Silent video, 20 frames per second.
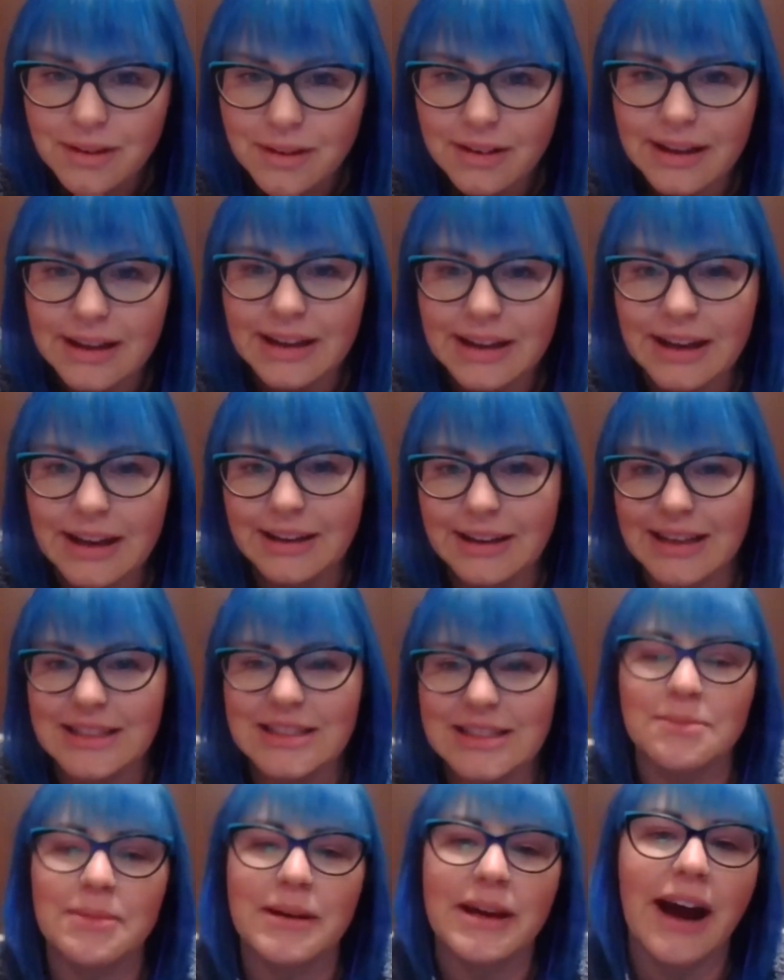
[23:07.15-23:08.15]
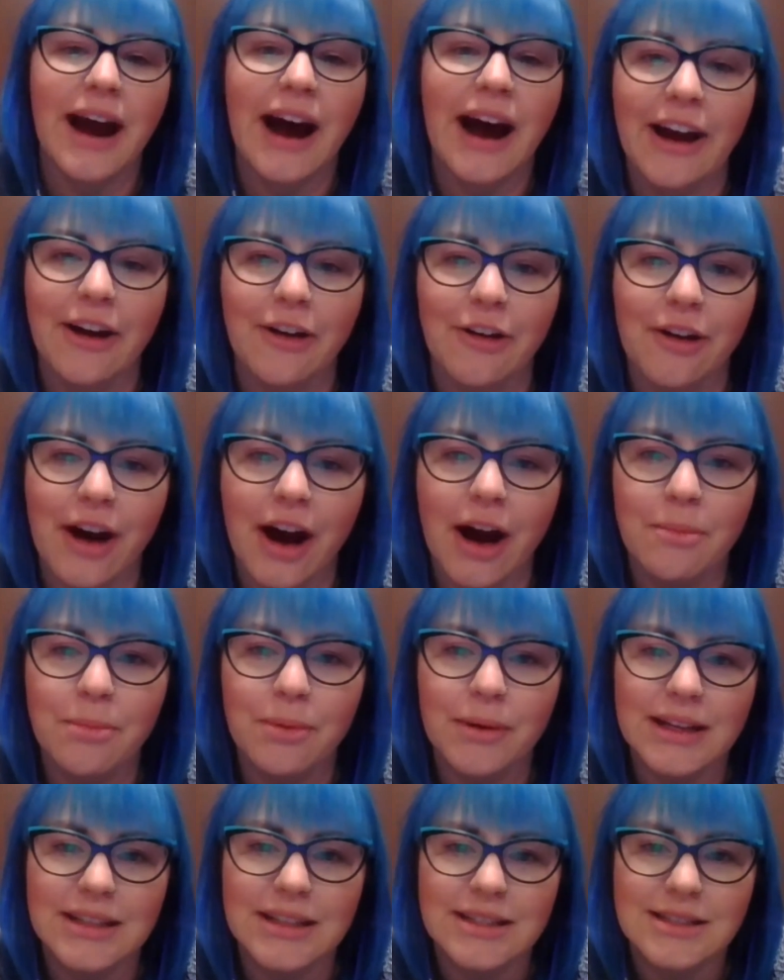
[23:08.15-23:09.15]
Like it needs to be higher up.
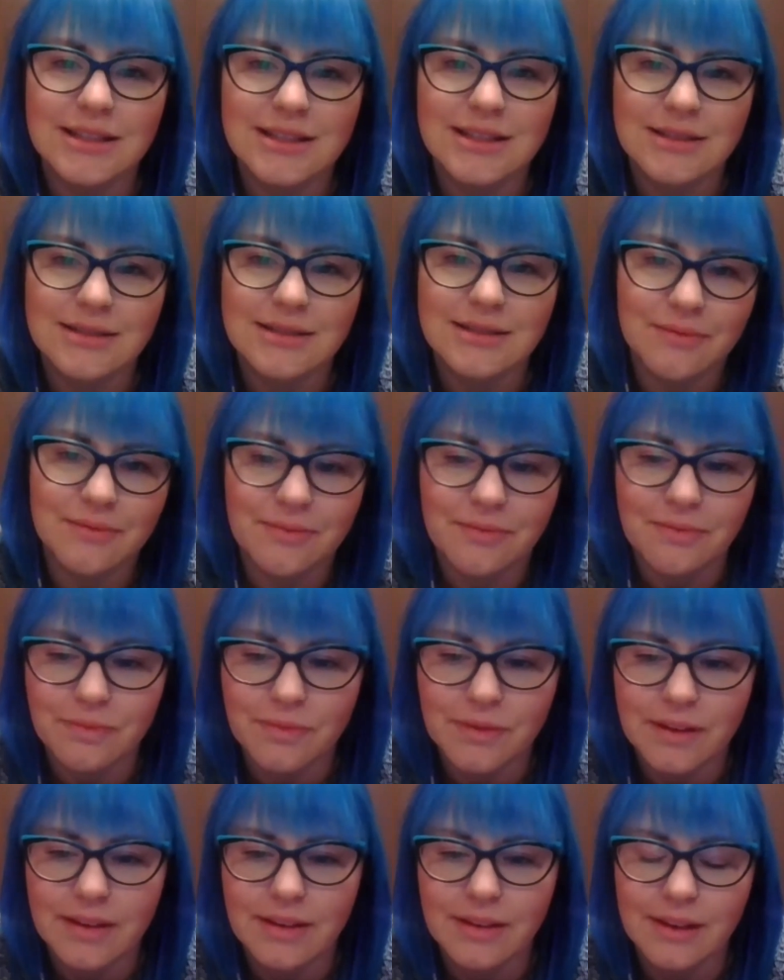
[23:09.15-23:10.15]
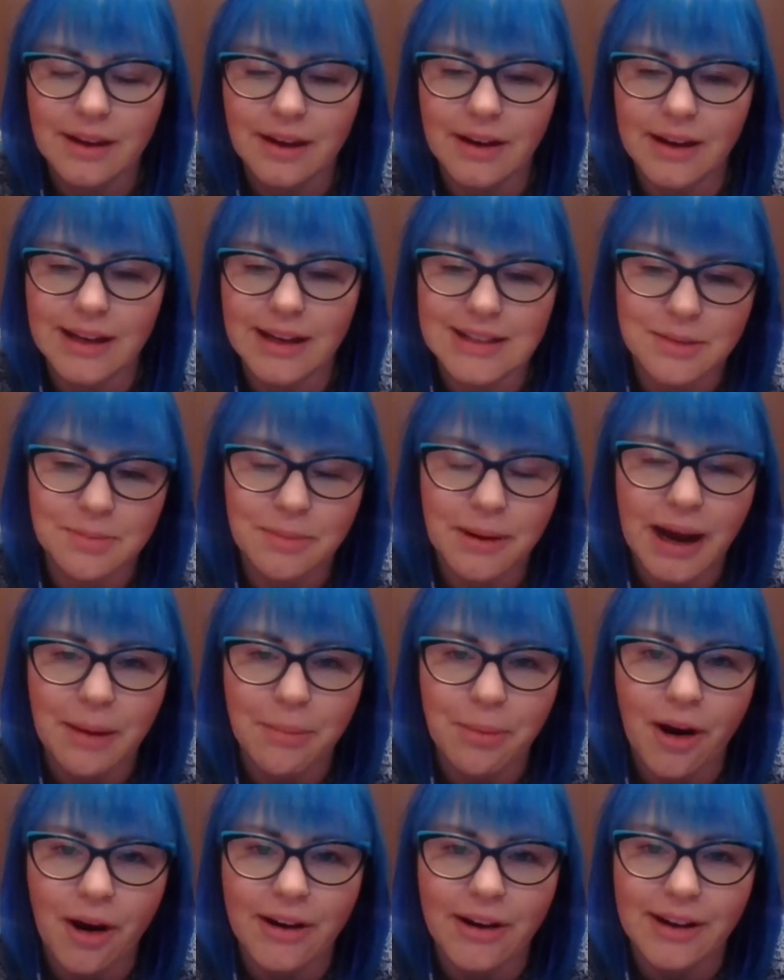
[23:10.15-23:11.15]
It's the it's a
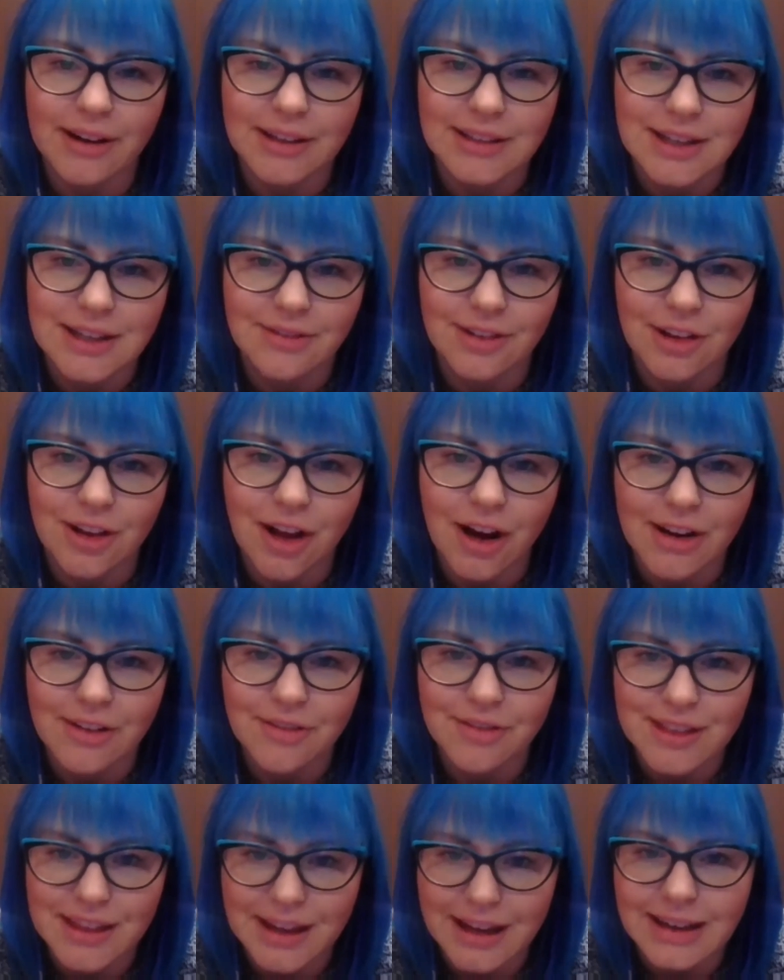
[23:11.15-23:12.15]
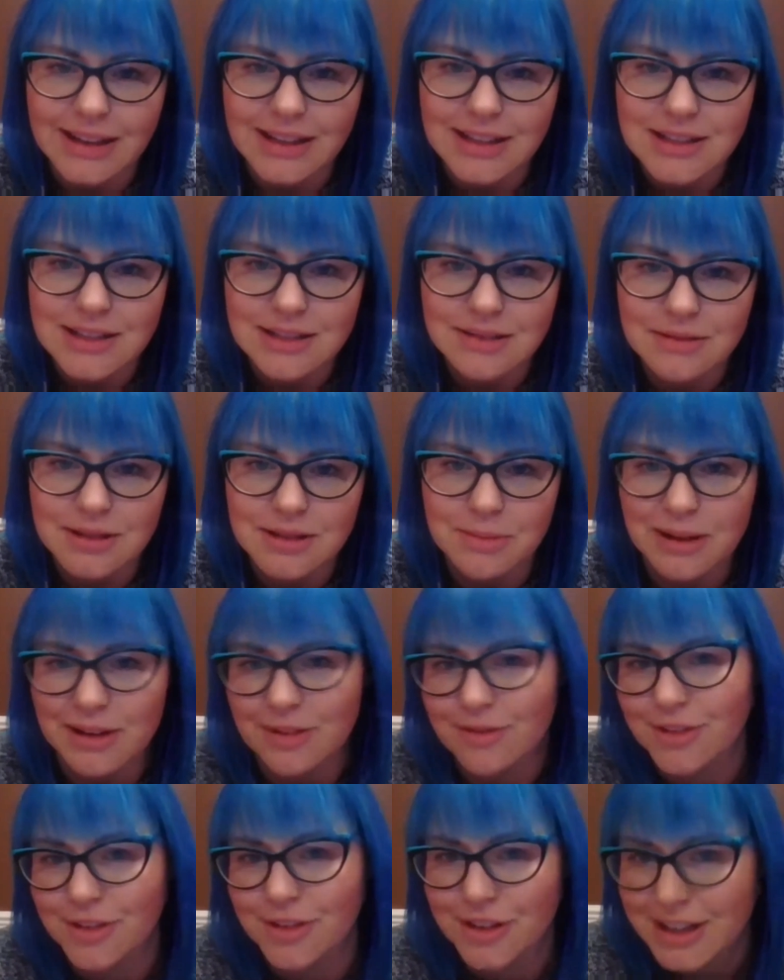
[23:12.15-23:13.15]
byproduct of a lot of things to be
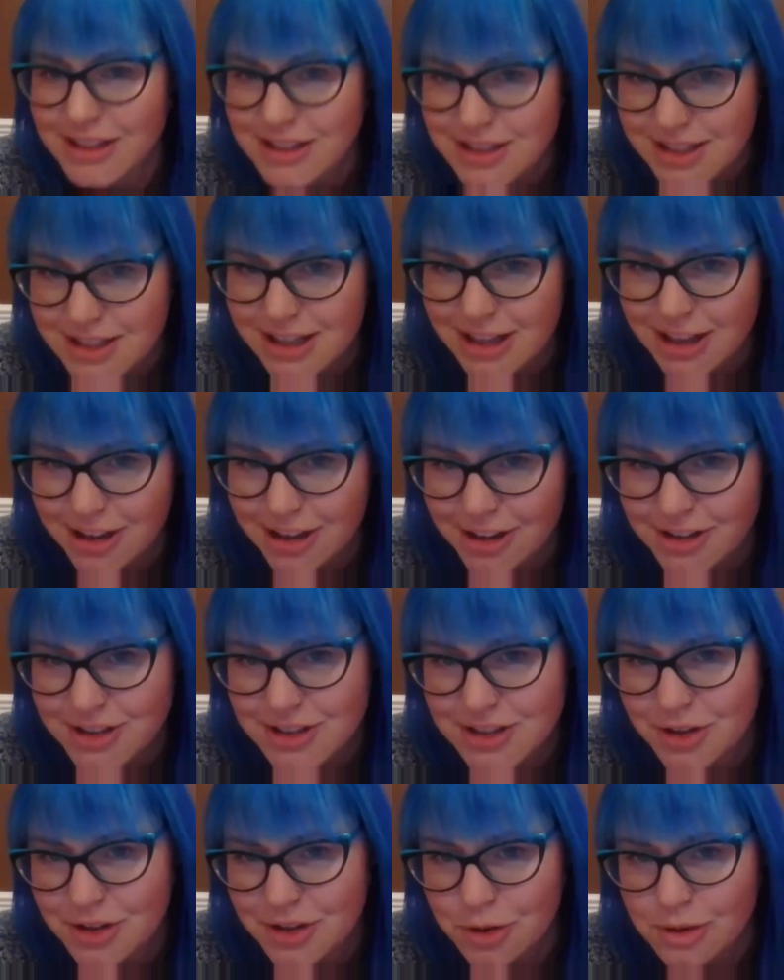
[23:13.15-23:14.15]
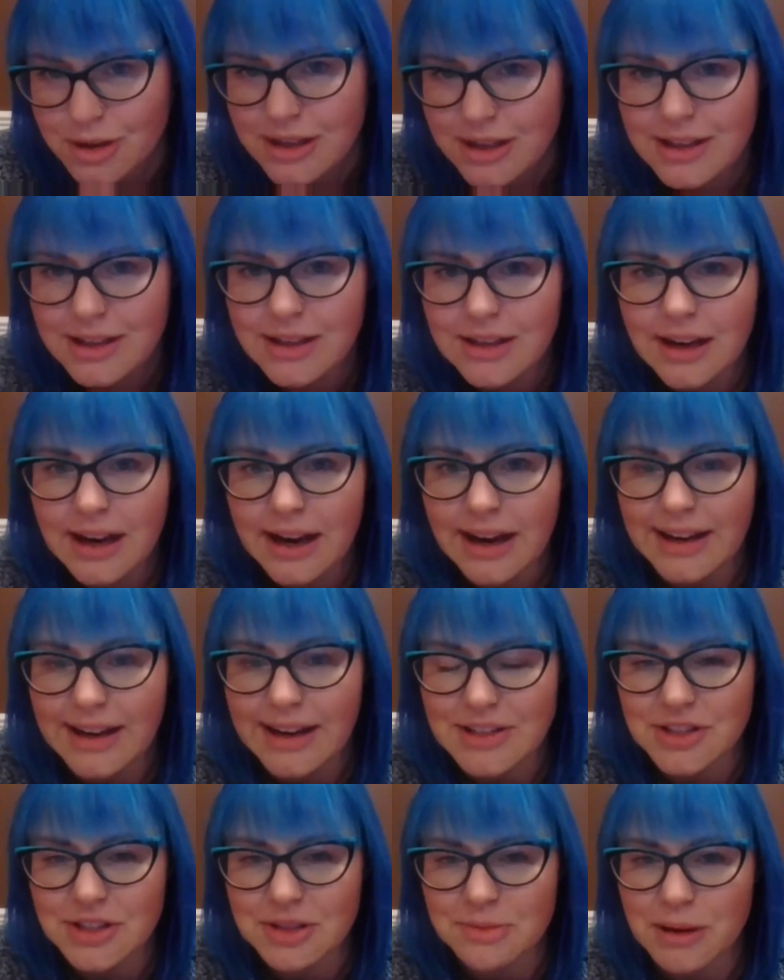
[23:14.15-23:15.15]
food insecure. So I
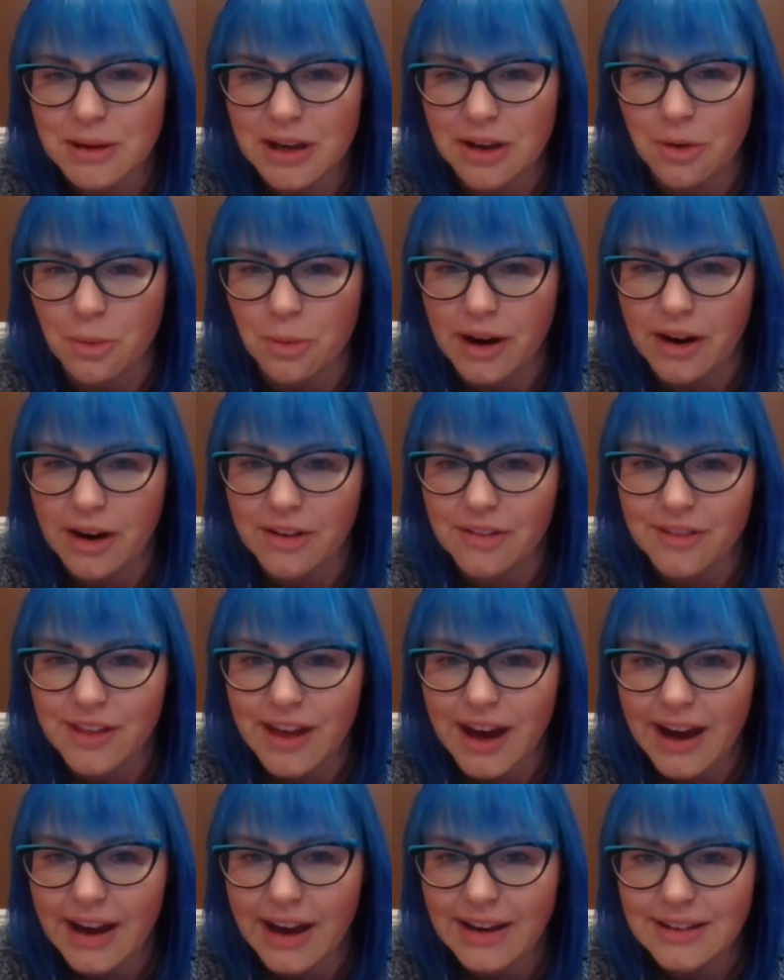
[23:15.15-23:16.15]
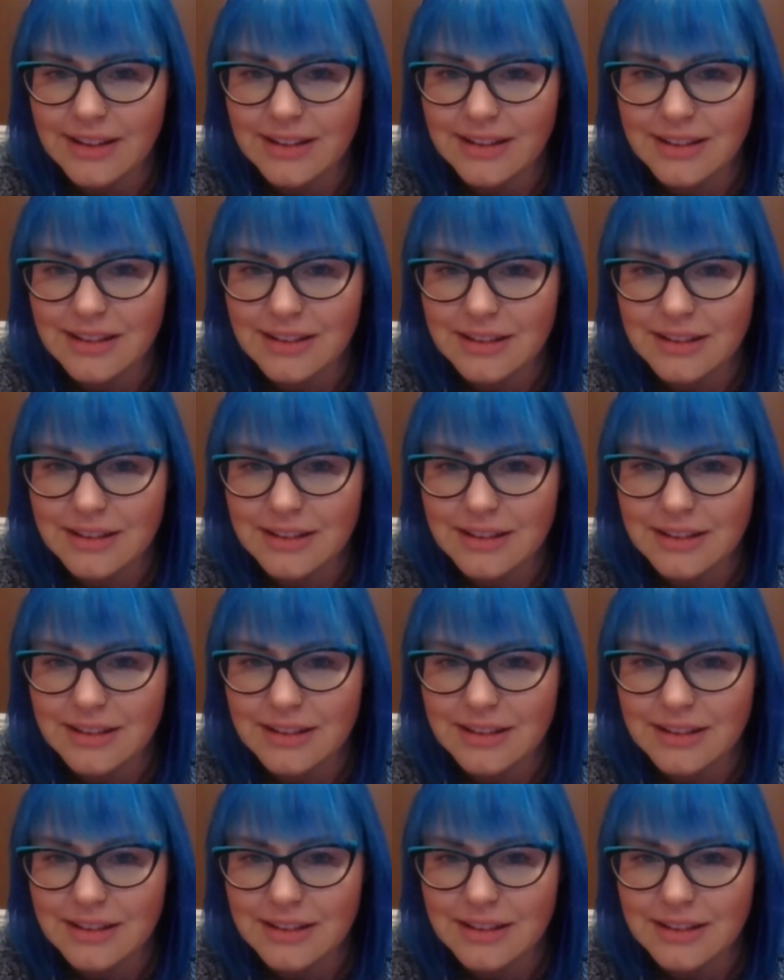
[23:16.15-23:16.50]
guess just being aware of that.